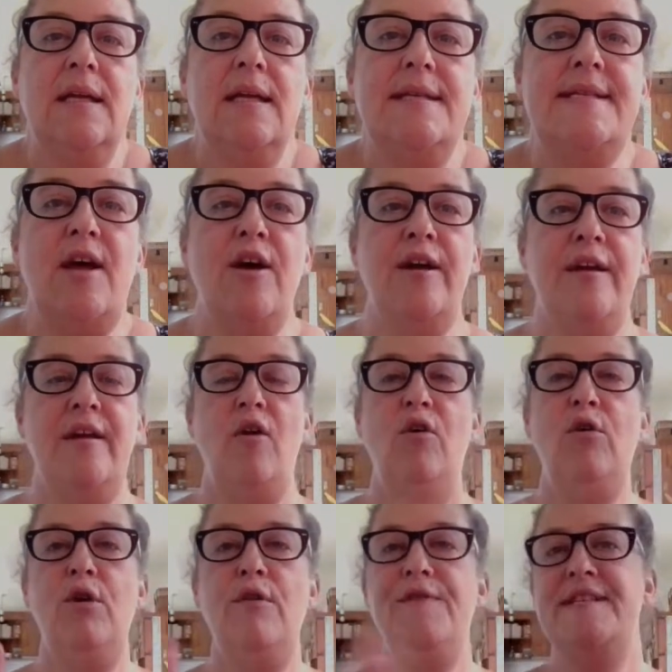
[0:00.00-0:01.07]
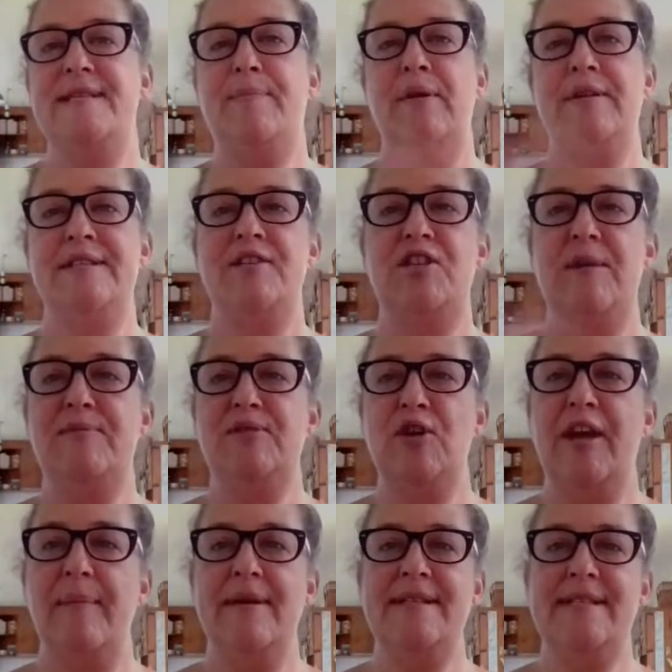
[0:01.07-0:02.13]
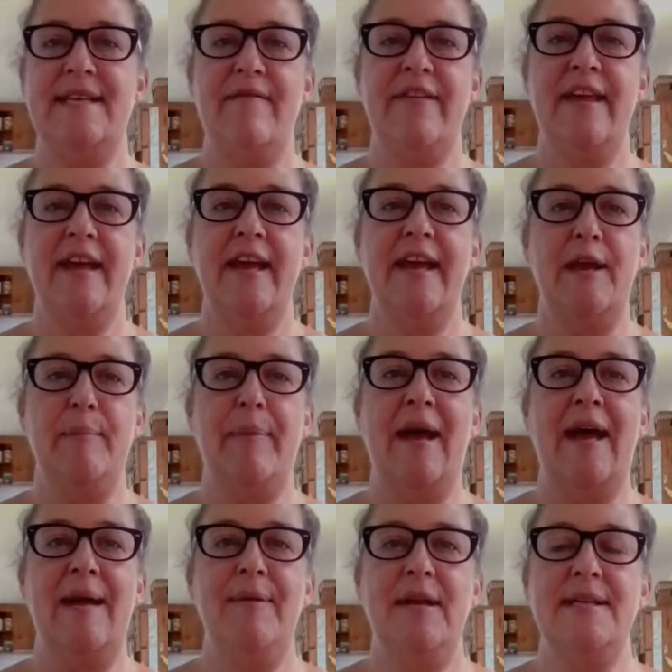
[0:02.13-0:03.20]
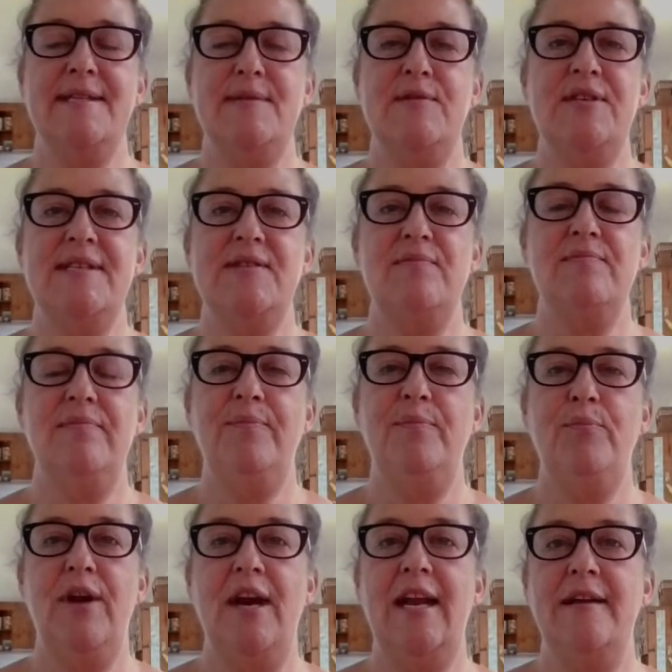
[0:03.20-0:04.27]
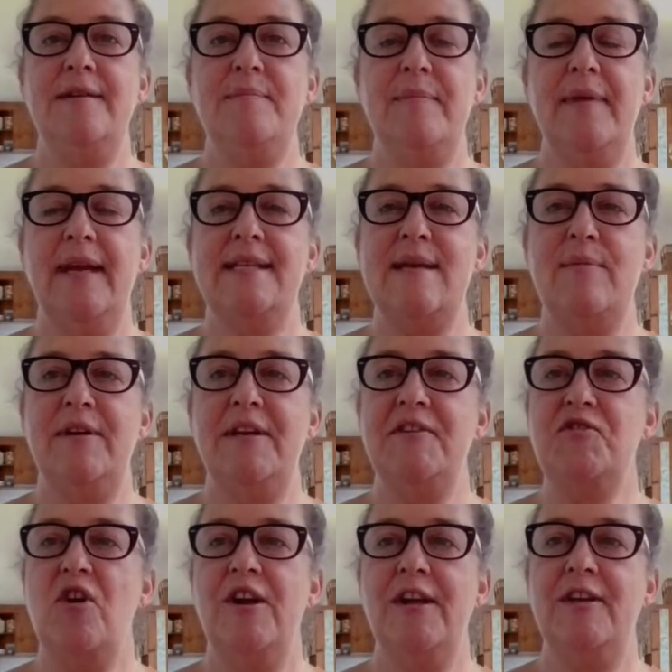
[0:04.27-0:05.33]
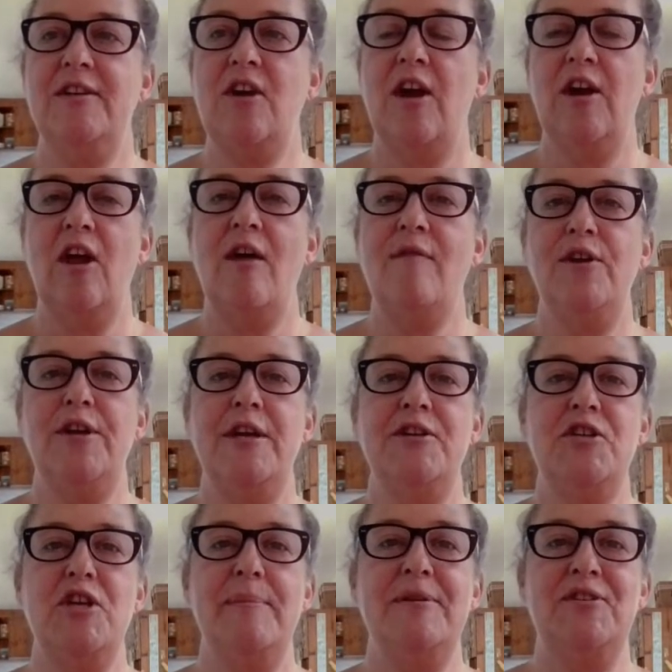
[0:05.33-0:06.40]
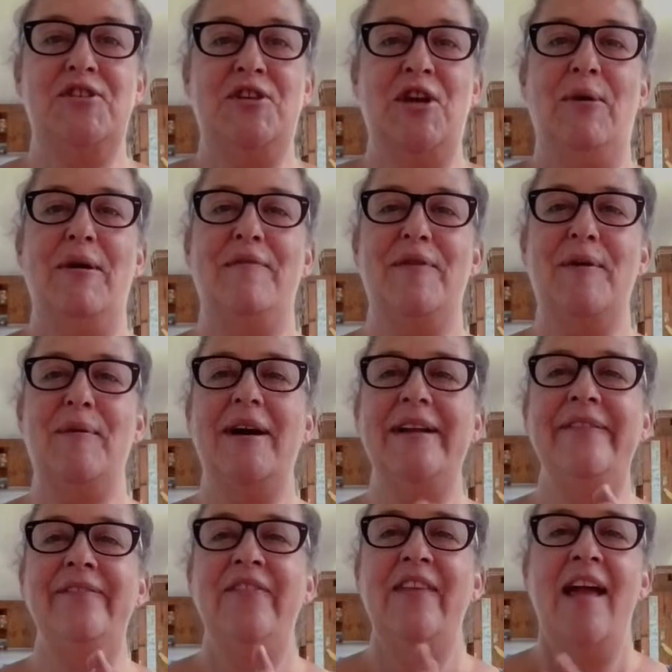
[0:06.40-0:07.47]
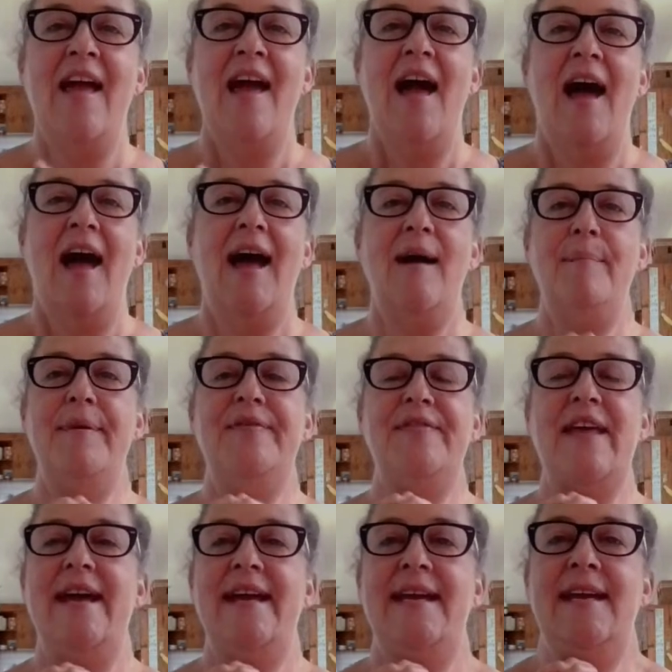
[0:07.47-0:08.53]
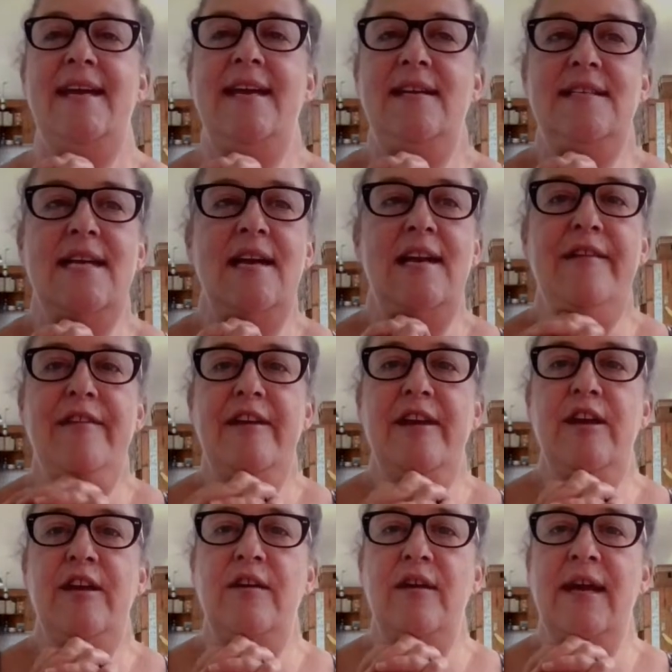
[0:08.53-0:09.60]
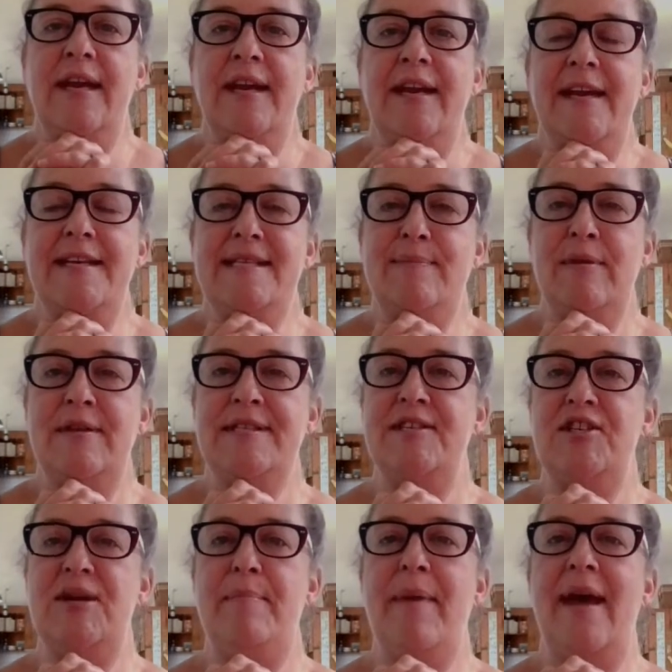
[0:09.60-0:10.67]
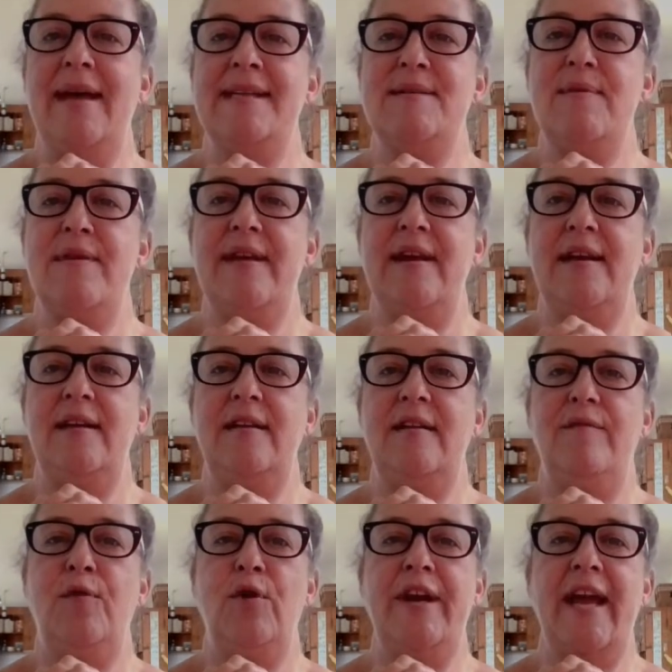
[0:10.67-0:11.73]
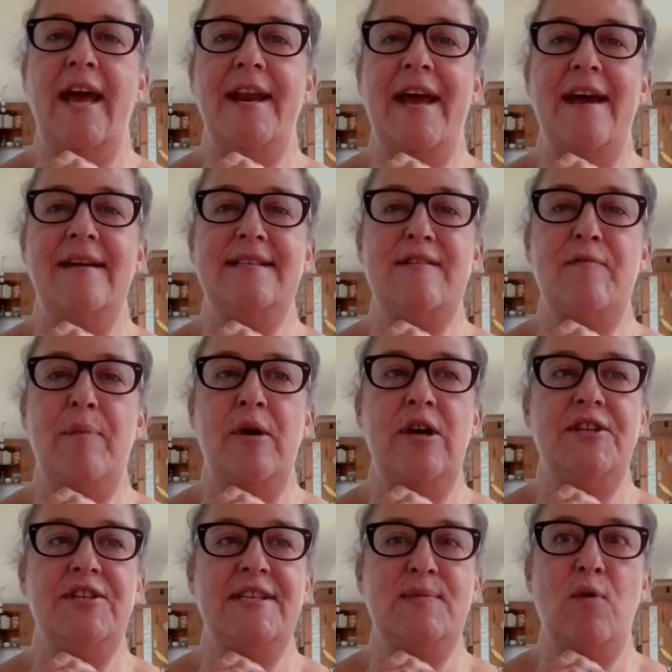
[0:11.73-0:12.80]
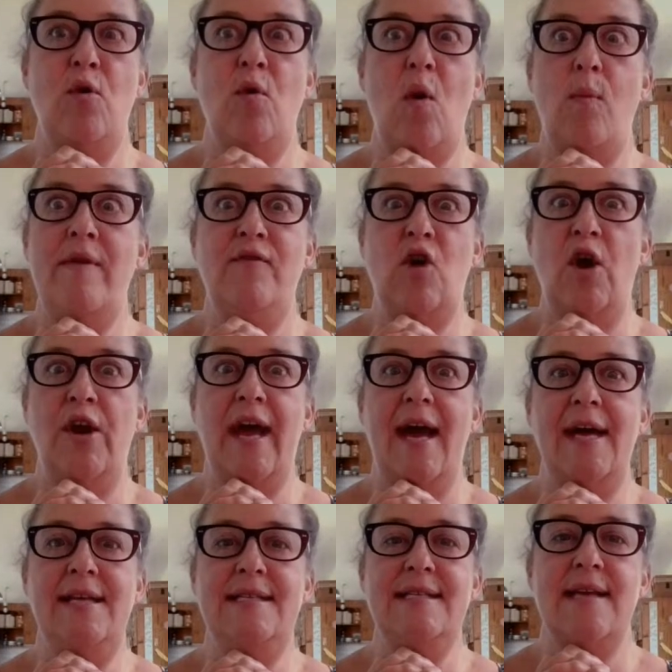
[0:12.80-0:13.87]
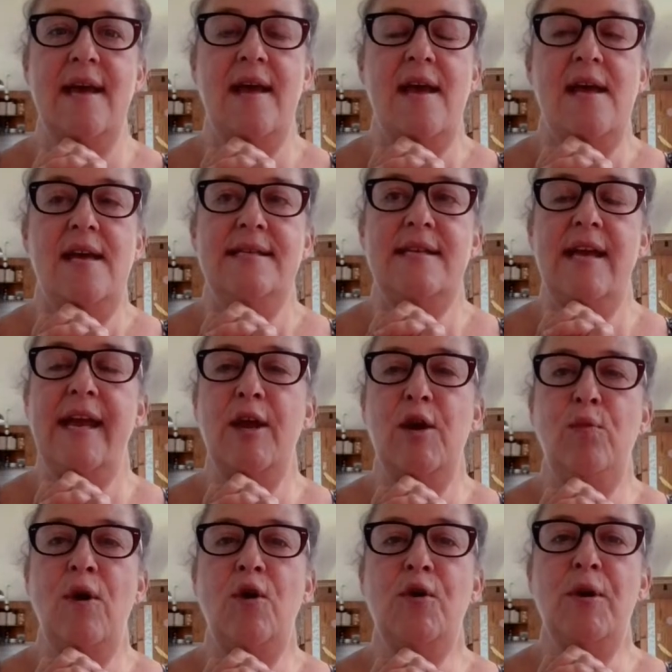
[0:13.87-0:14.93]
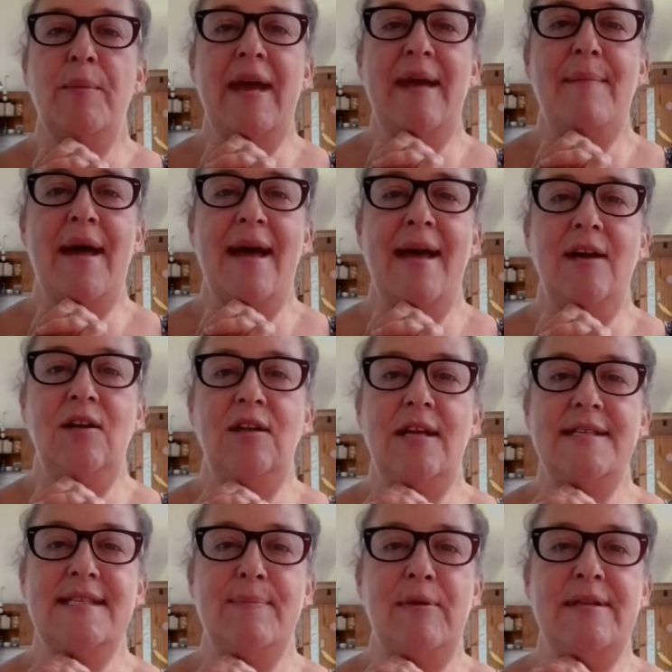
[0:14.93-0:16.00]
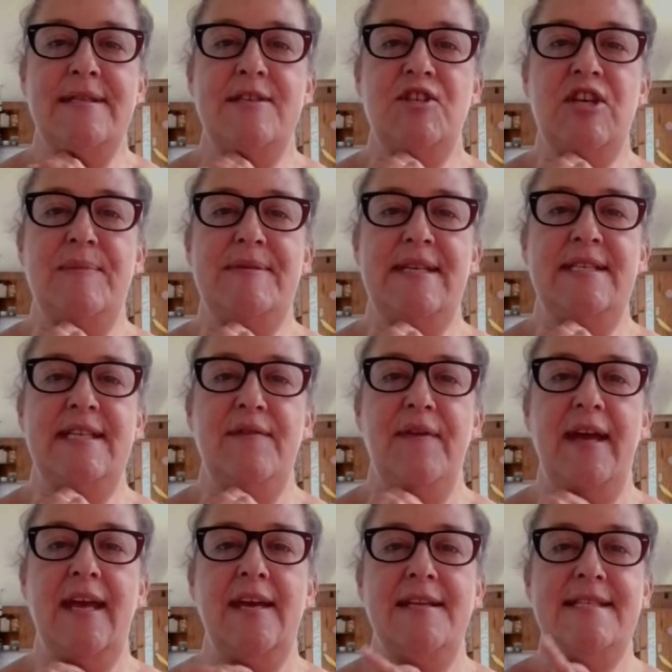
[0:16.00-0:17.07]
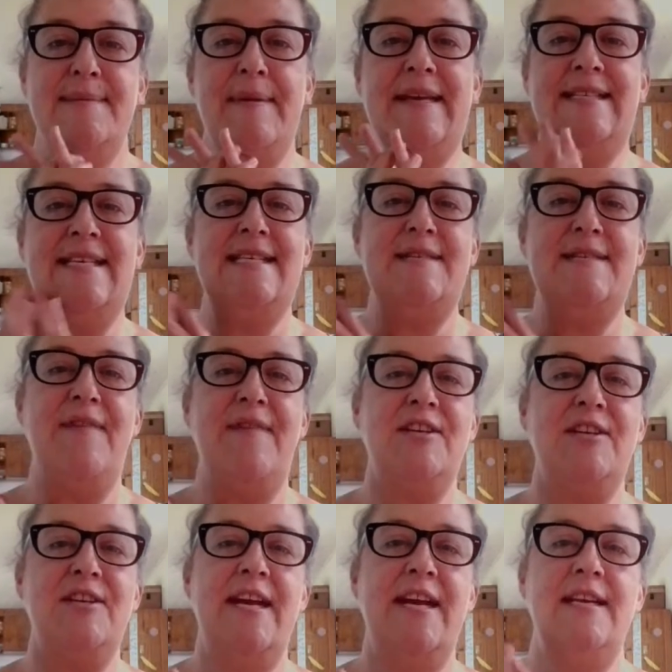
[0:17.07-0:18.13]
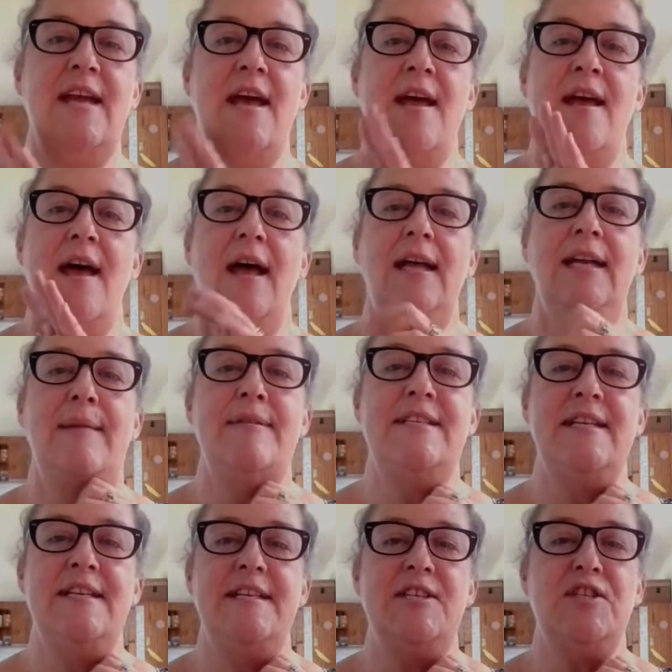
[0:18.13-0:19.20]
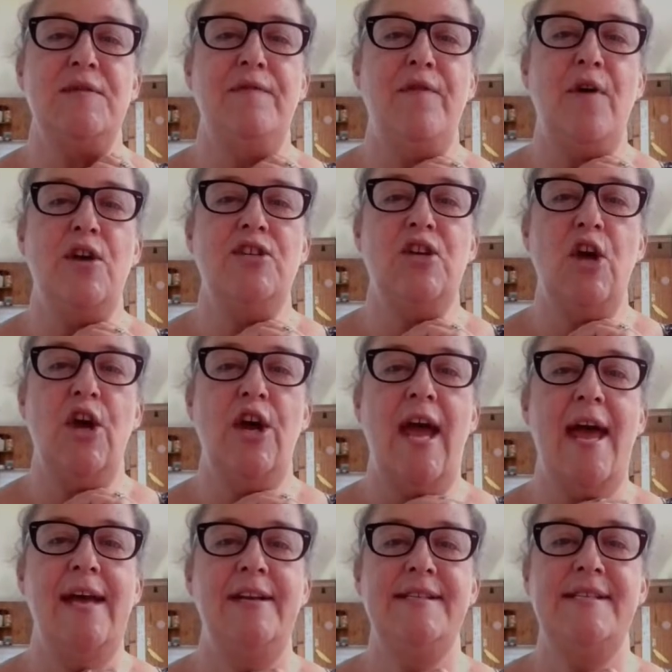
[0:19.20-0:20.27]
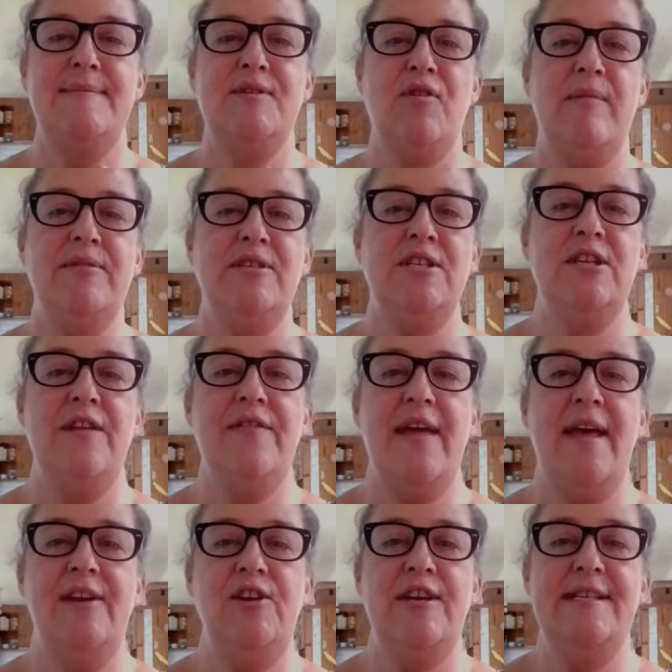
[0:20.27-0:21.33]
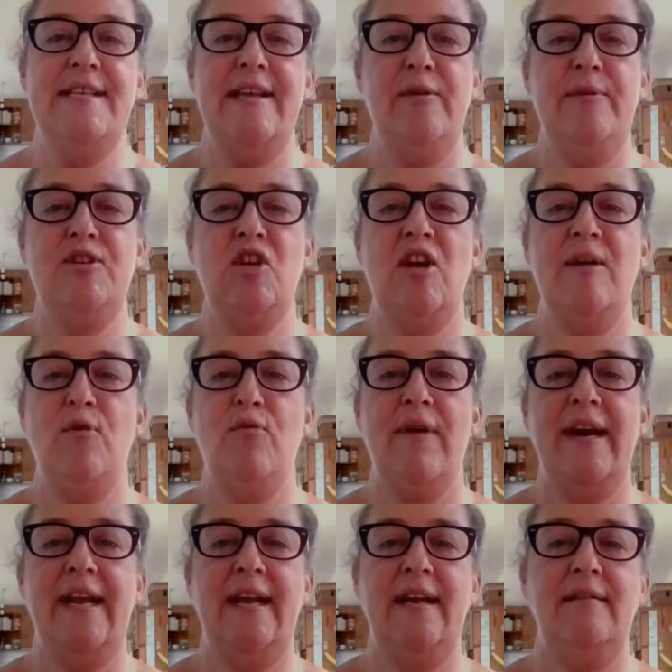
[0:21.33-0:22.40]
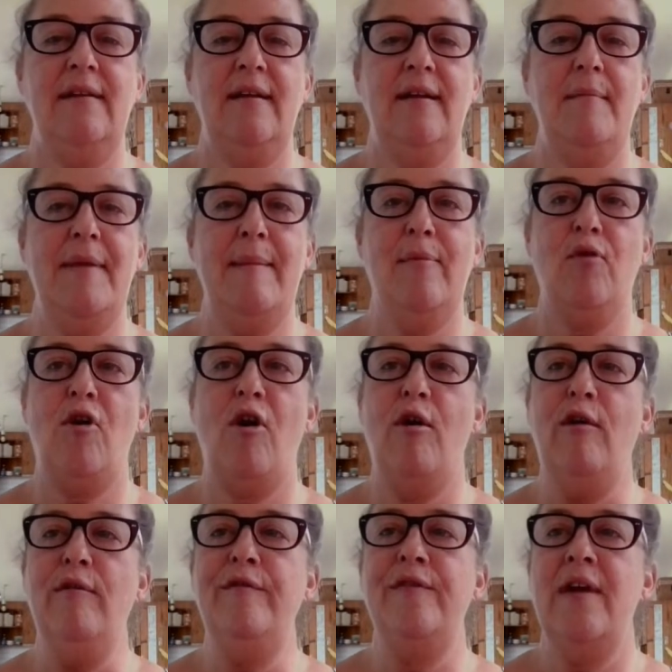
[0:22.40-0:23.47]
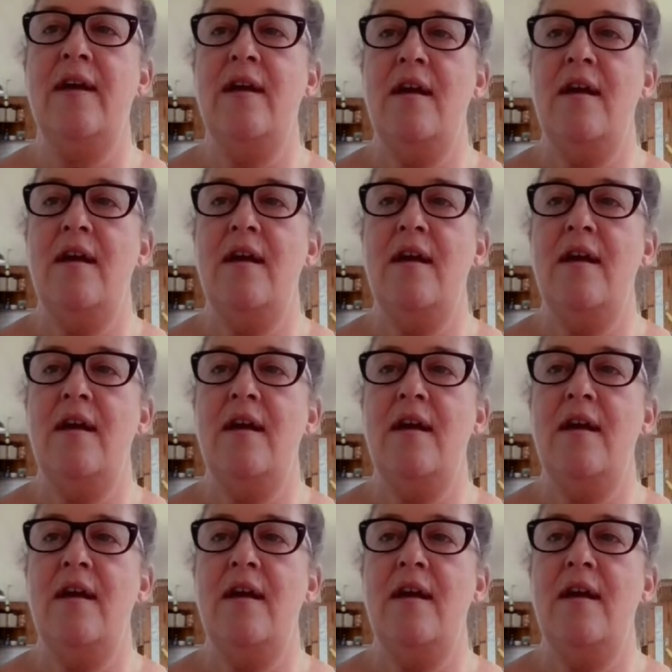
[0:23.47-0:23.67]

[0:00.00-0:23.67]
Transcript: So all of the sponsorship documents and everything, you get a paperless, which is brilliant, except when you're trying to go live on YouTube and show everyone. But they tell you that you are going to get your sponsorship packs within 48 hours of purchase. Well, we've got ours. So you get a welcome email, a sponsorship certificate, species fact sheet, a limited edition photo, and a subscription to their newsletter, which I'm already a member of.